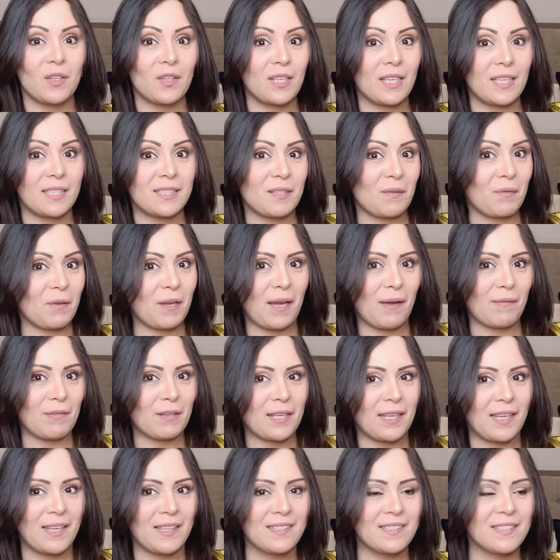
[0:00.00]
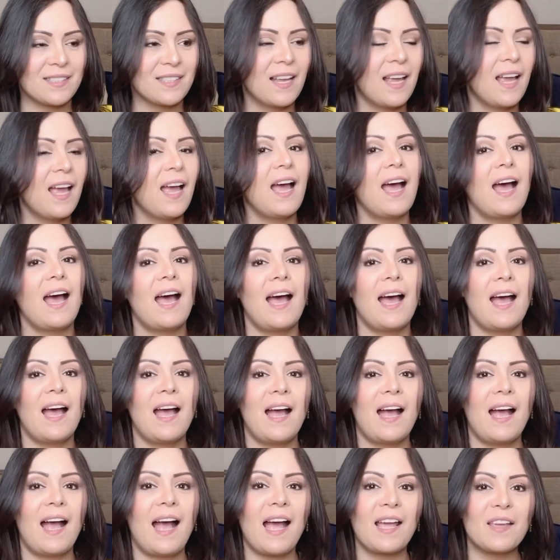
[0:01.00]
kids, if you have kids.
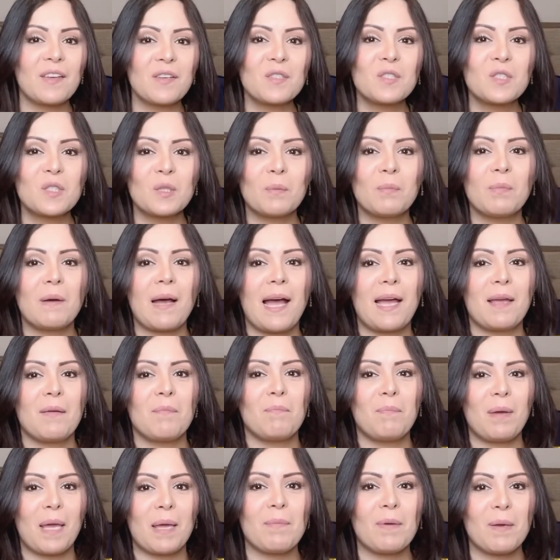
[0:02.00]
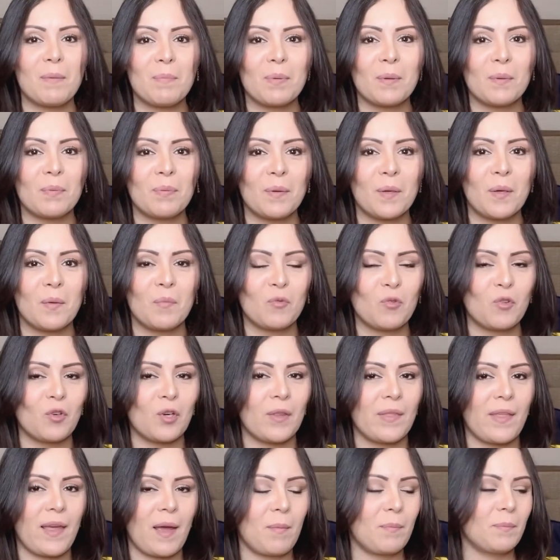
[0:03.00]
I used to buy baby perfume
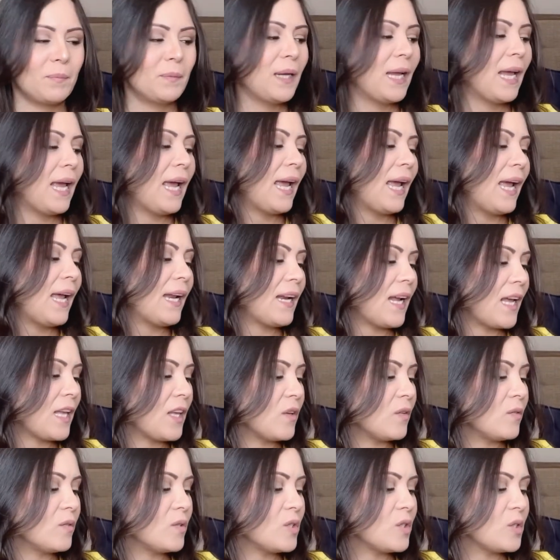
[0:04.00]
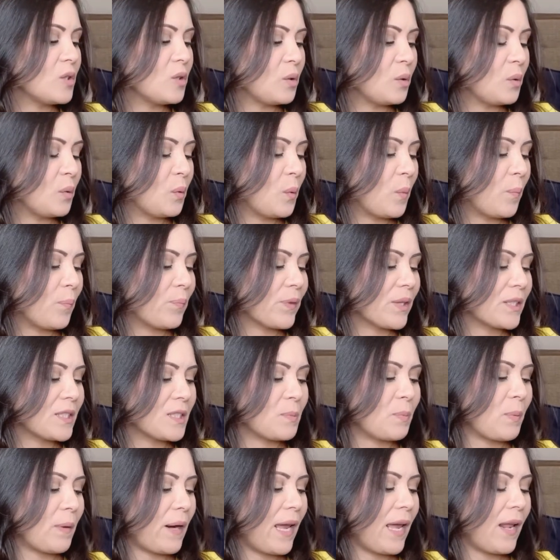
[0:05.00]
for them and I used to
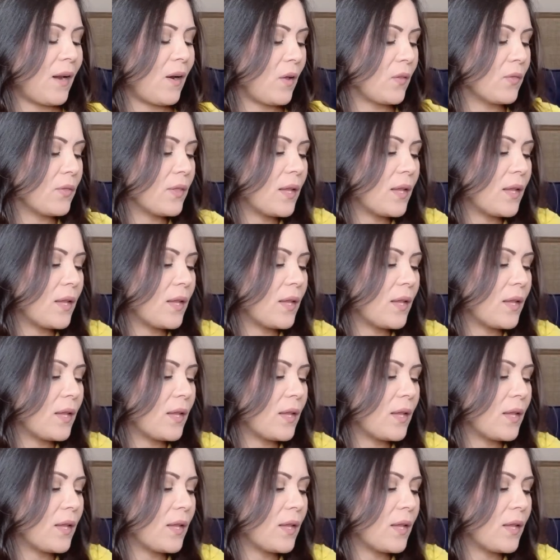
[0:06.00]
spray it on